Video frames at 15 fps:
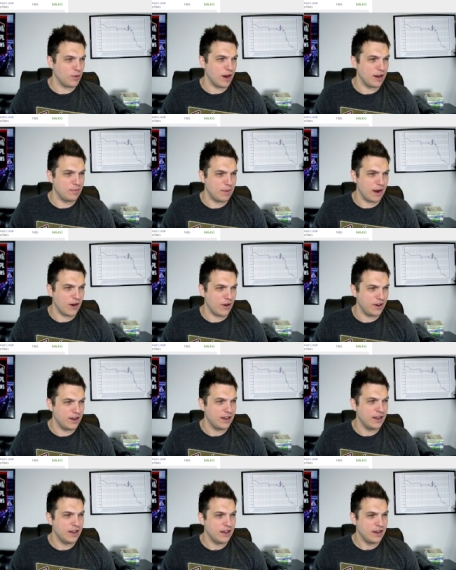Red
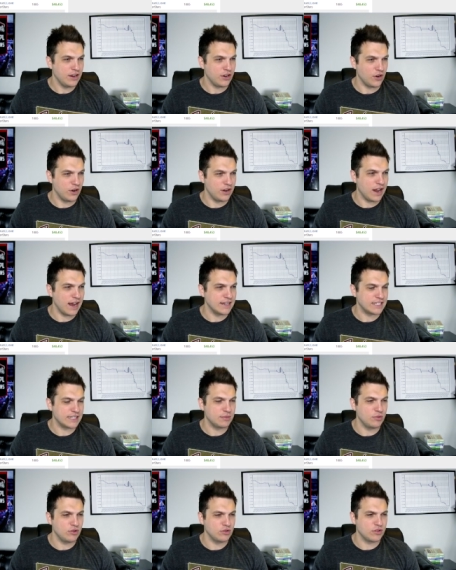Baron. You know, nice
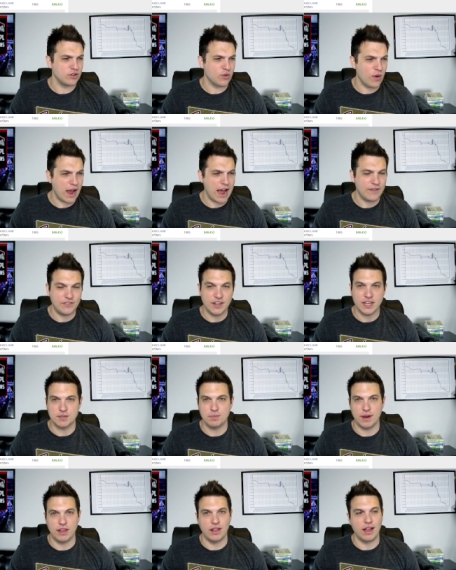smooth graph. He does
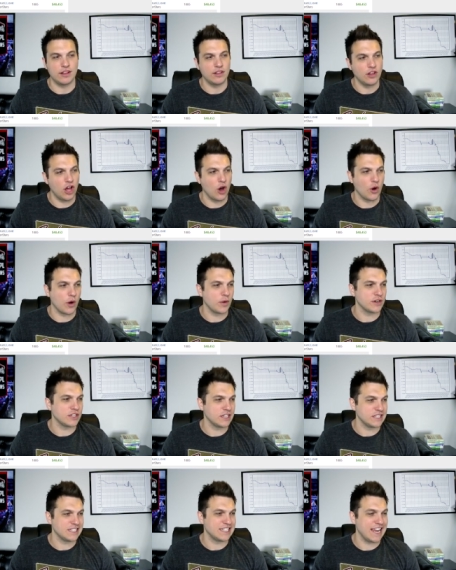play a lot lower,
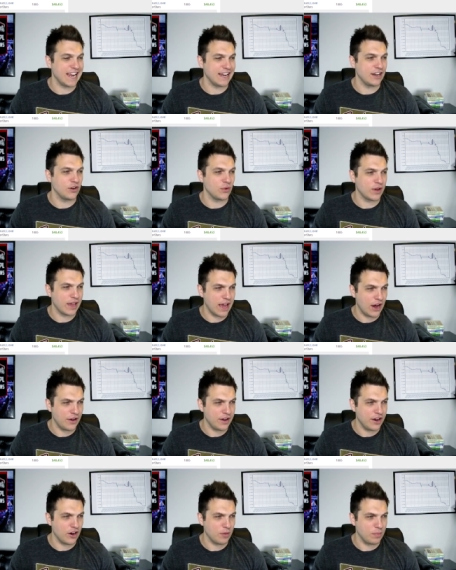which isn't taken into
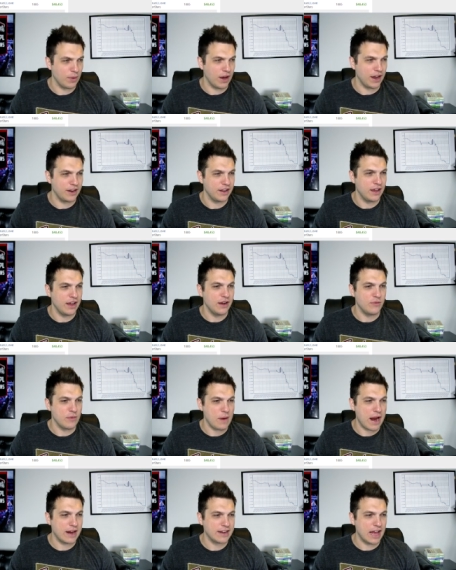account here, but we
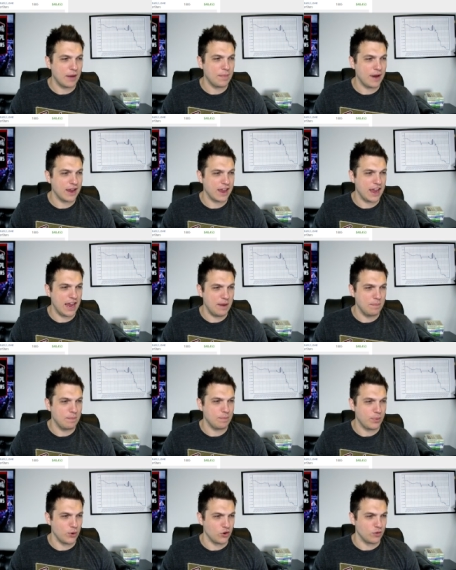break it down by game,
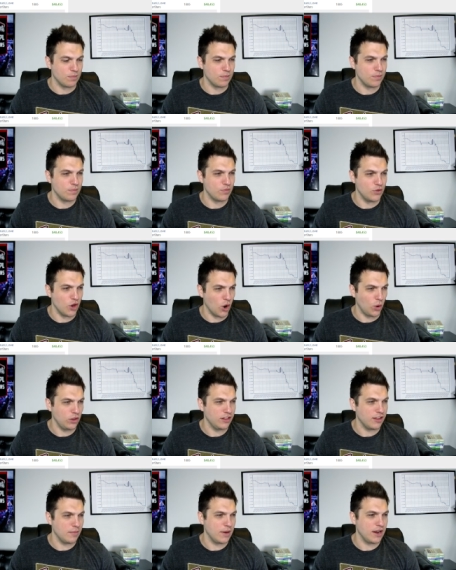boom, no
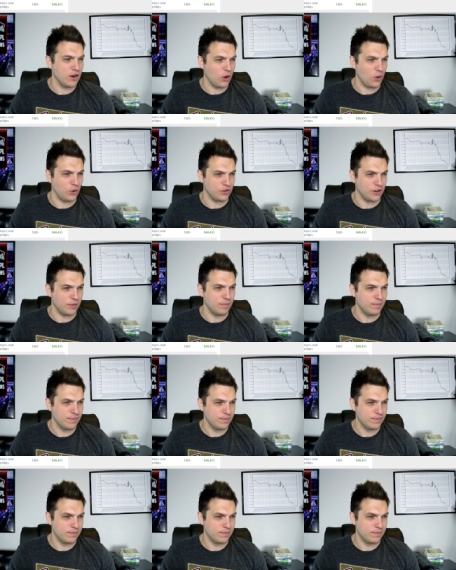limit hold'em.